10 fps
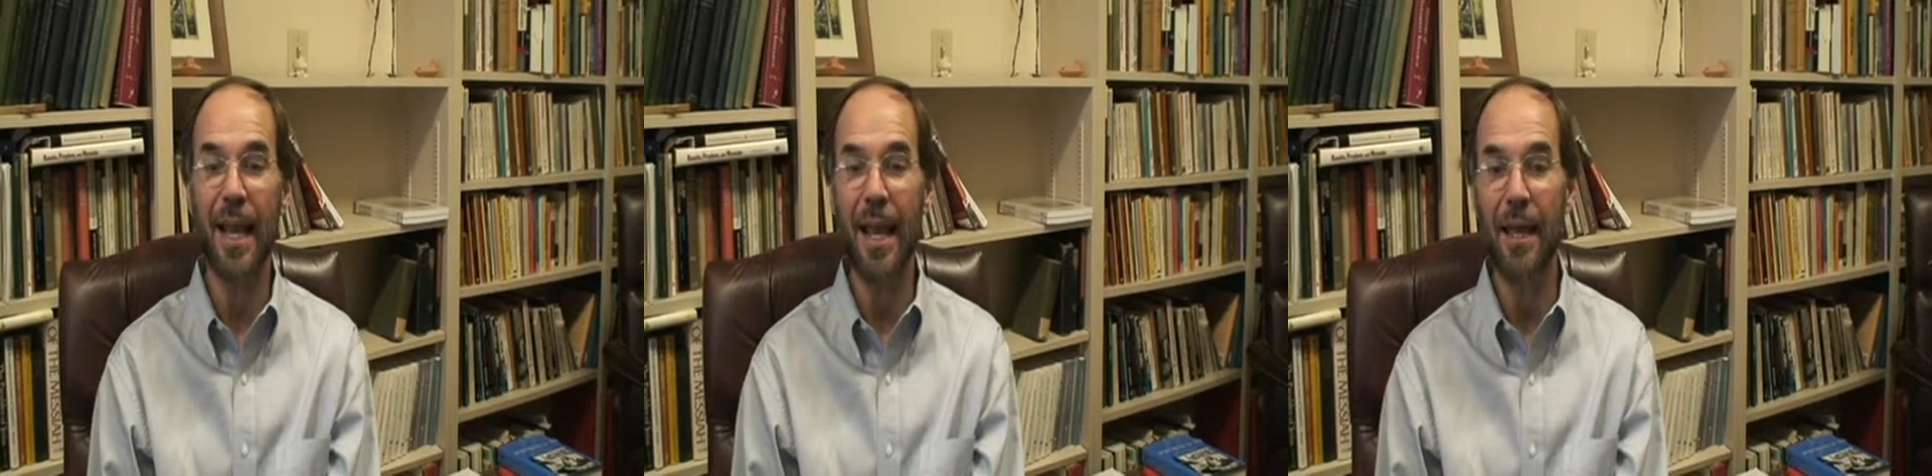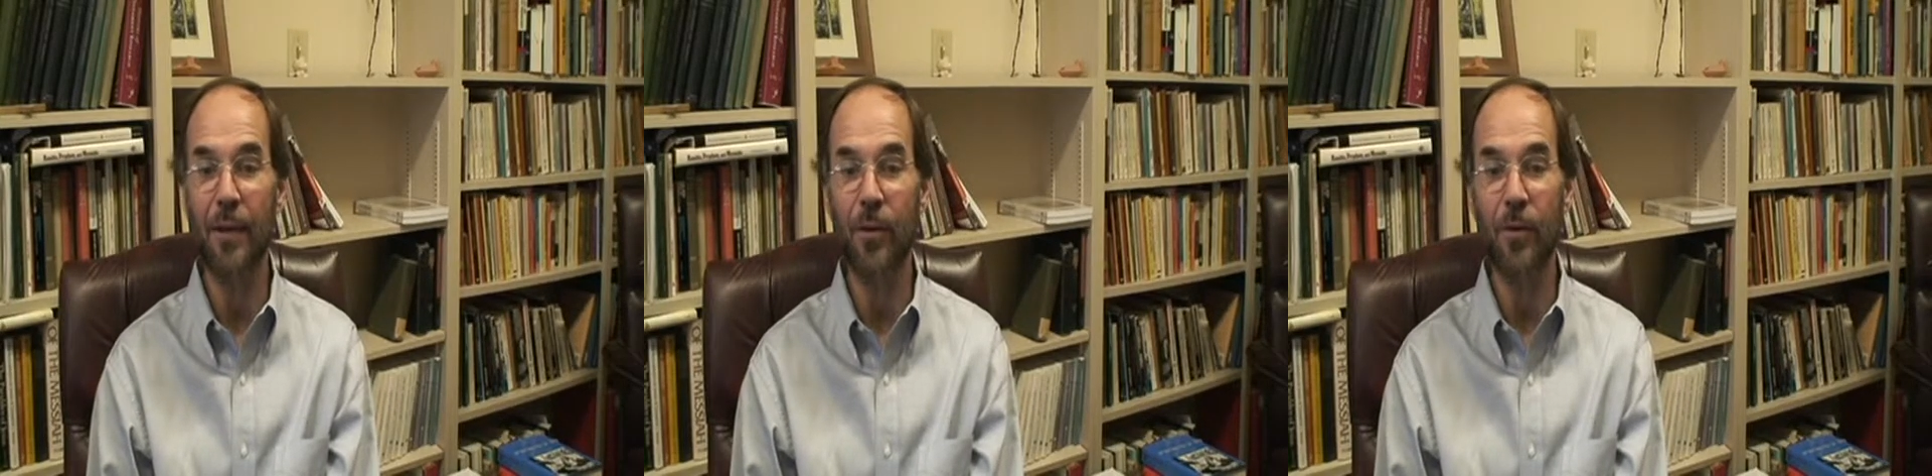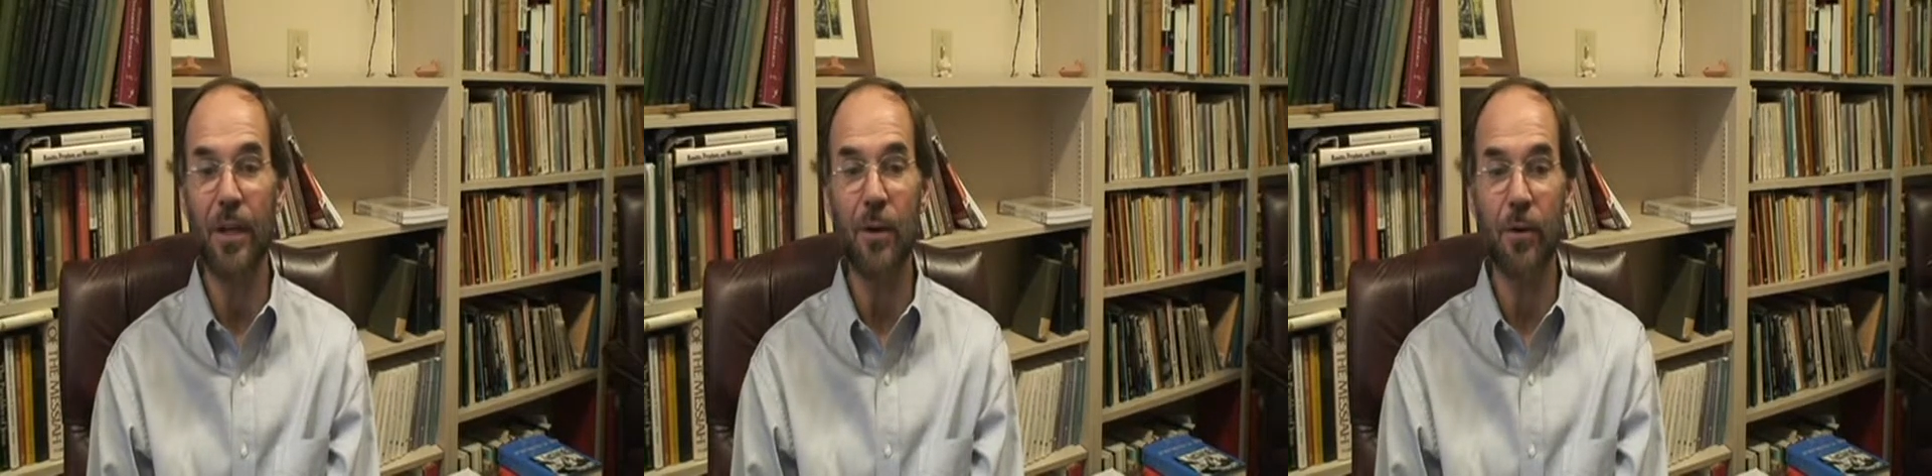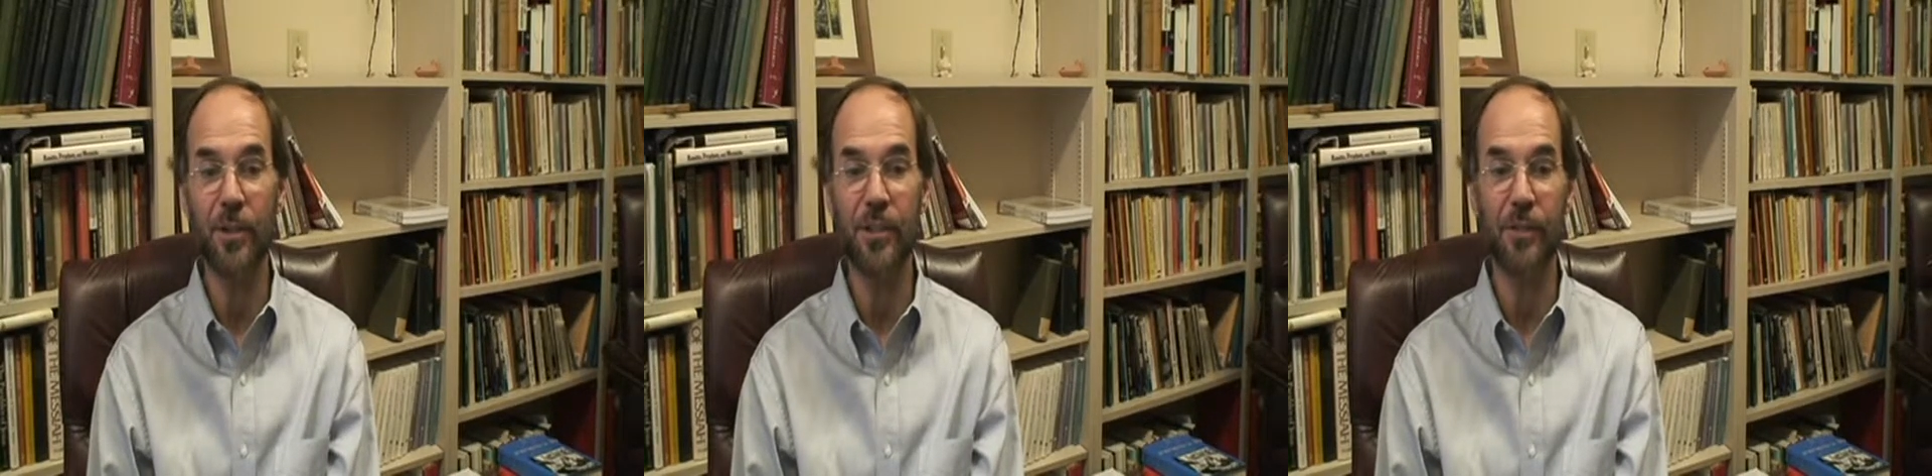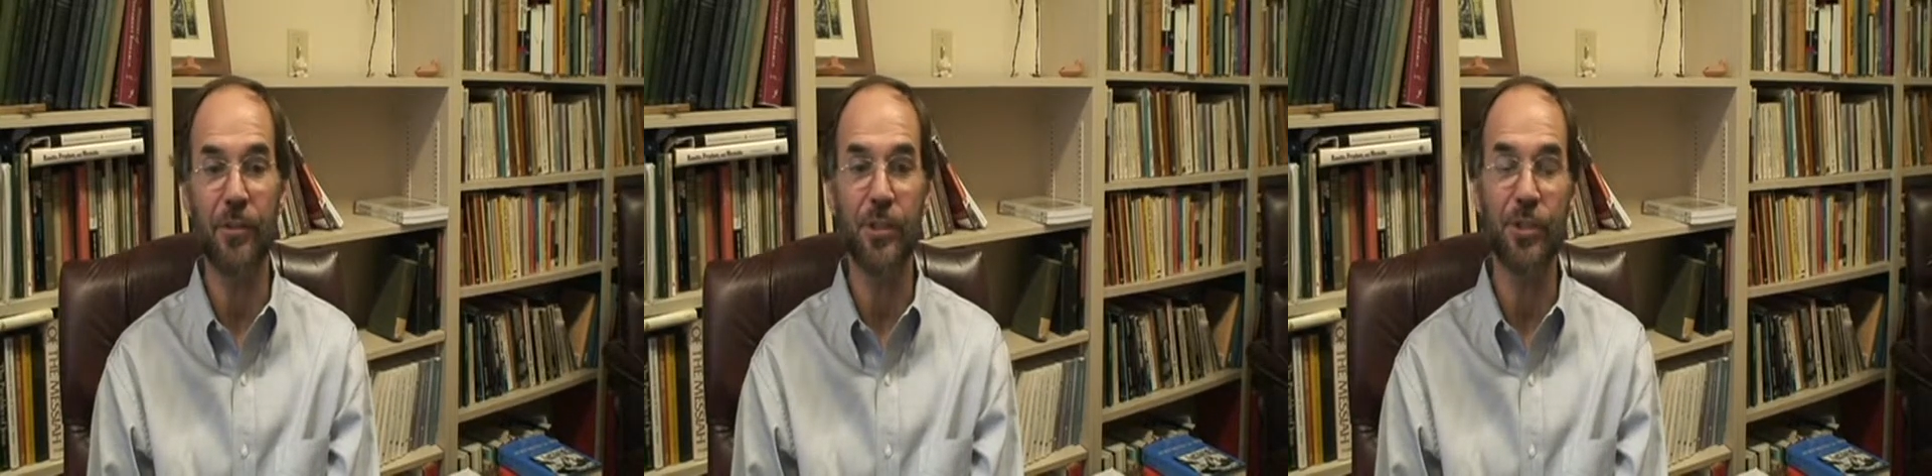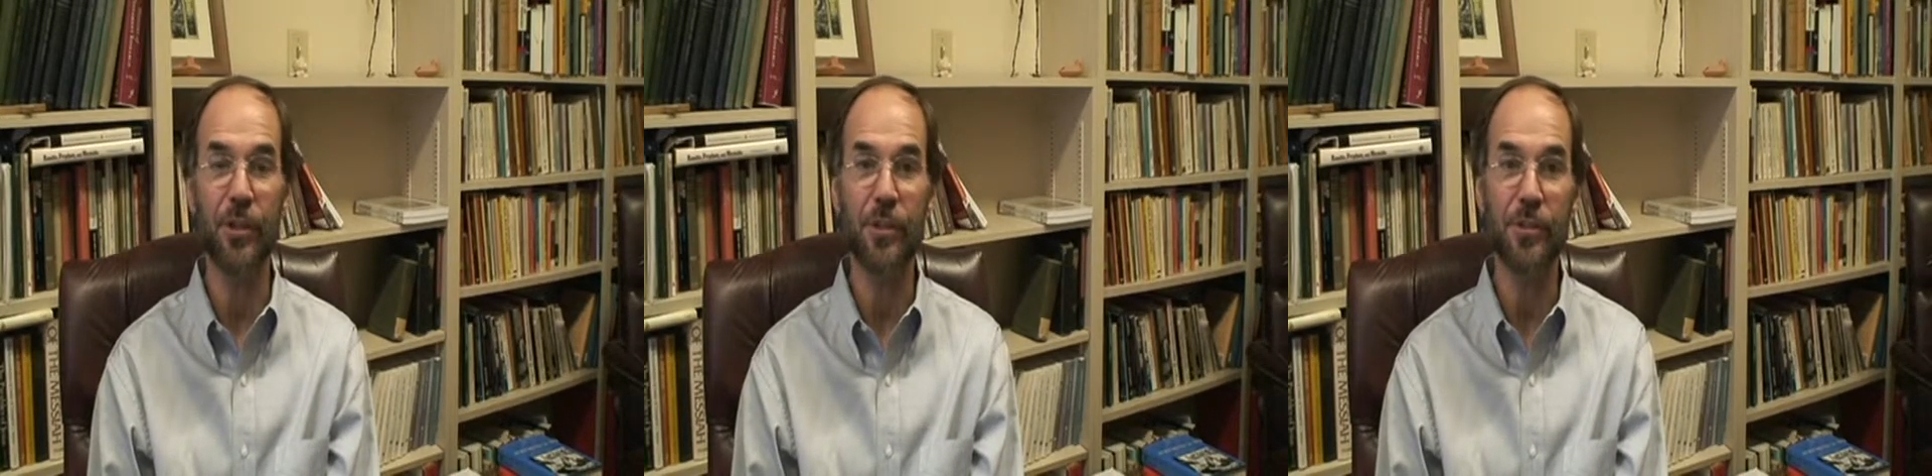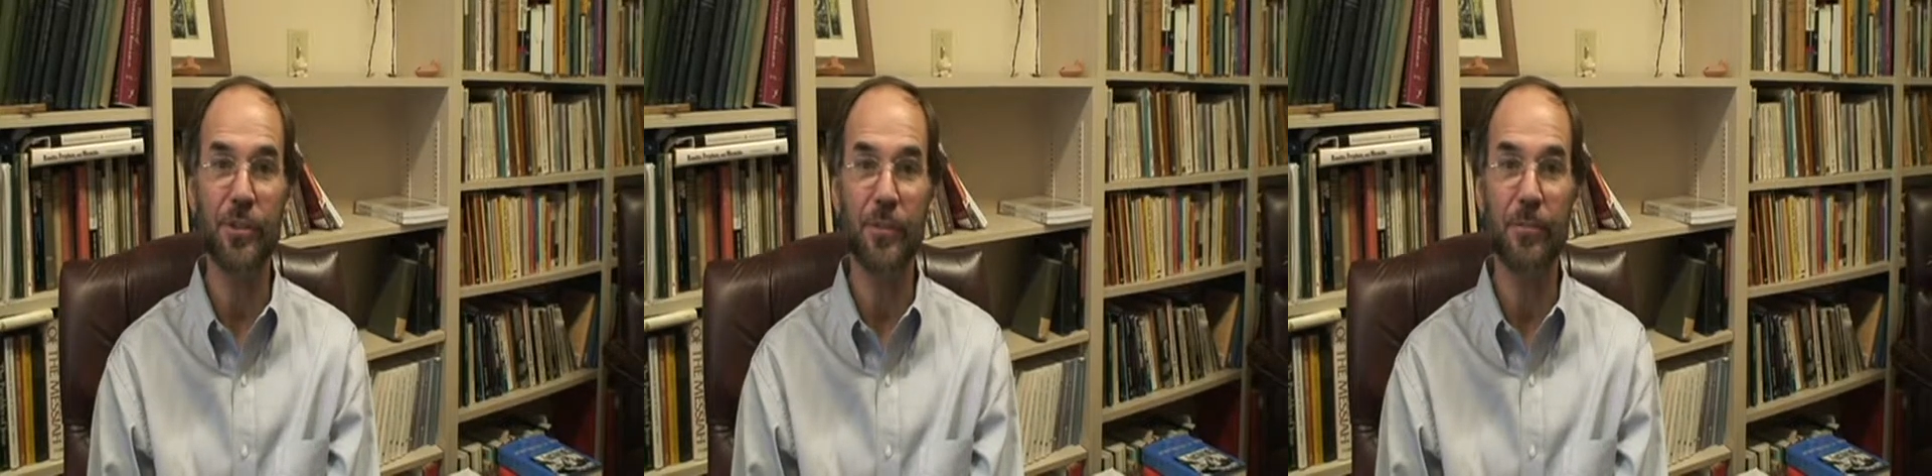and on the origin of the
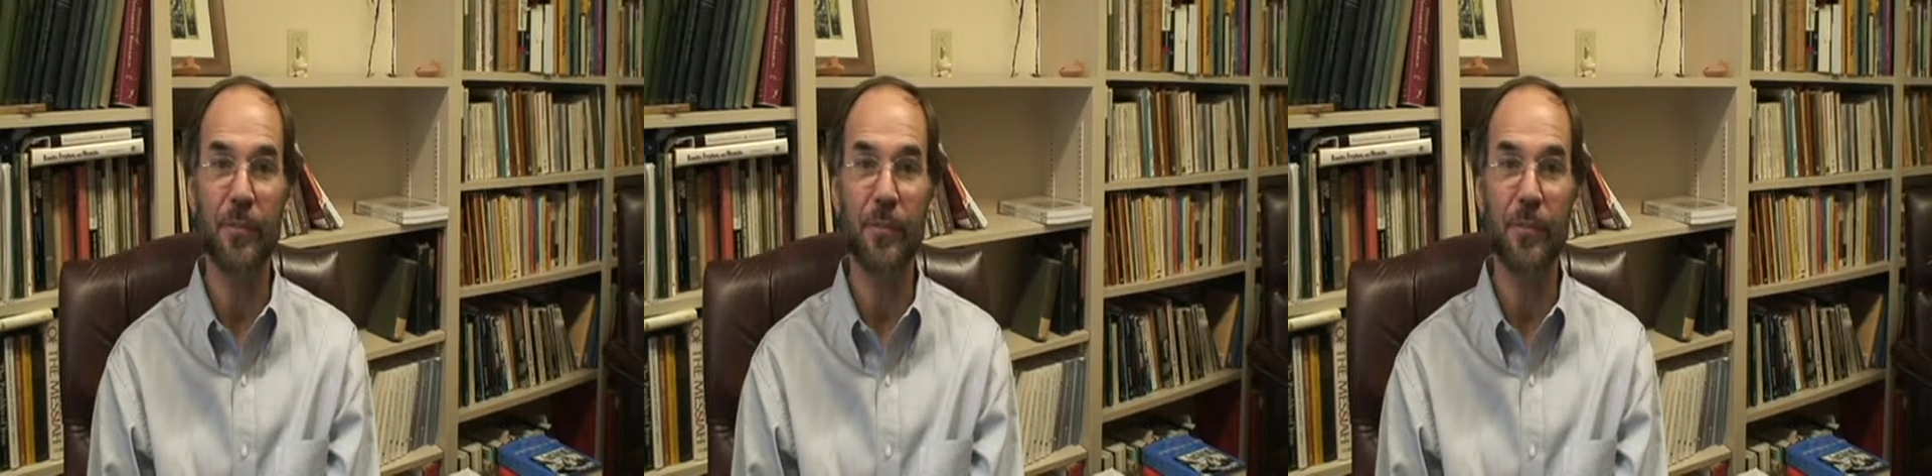church.